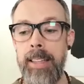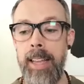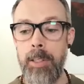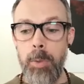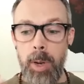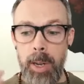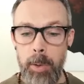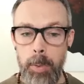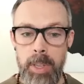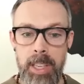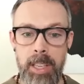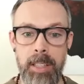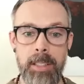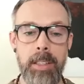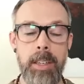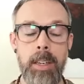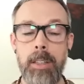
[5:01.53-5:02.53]
That's why we
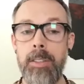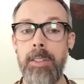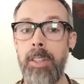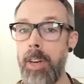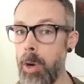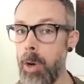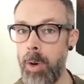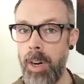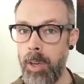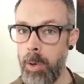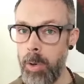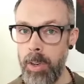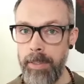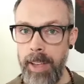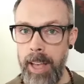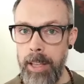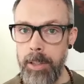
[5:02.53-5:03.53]
can know our
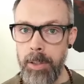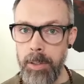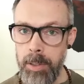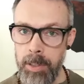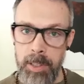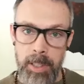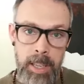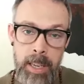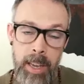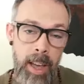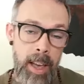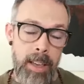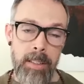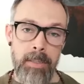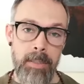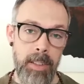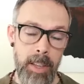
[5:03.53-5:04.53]
core values. Like
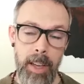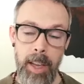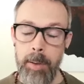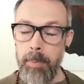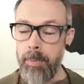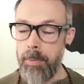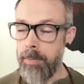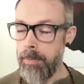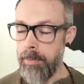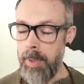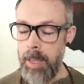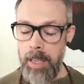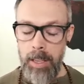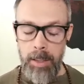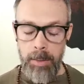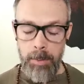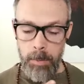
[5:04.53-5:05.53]
I, I'm
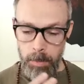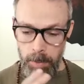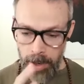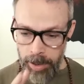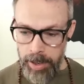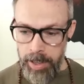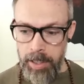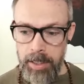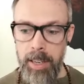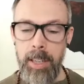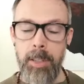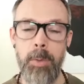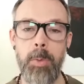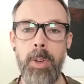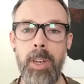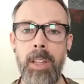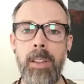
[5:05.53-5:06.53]
very in
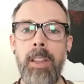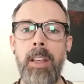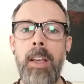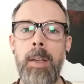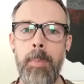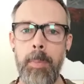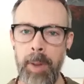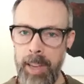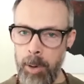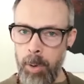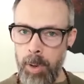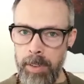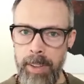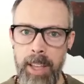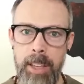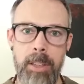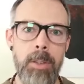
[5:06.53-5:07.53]
touch with my
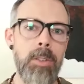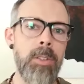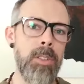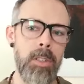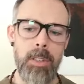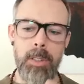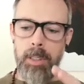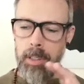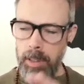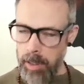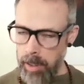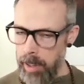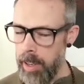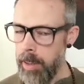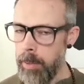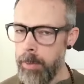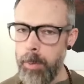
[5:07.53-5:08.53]
core values are
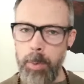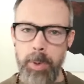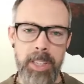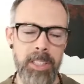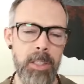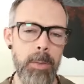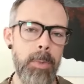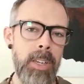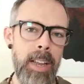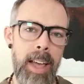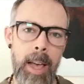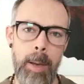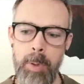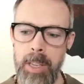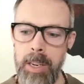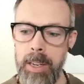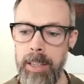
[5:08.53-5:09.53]
love, wisdom, and
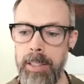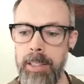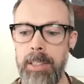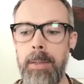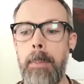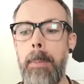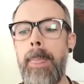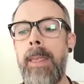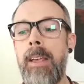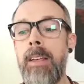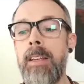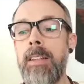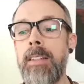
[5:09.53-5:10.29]
happiness.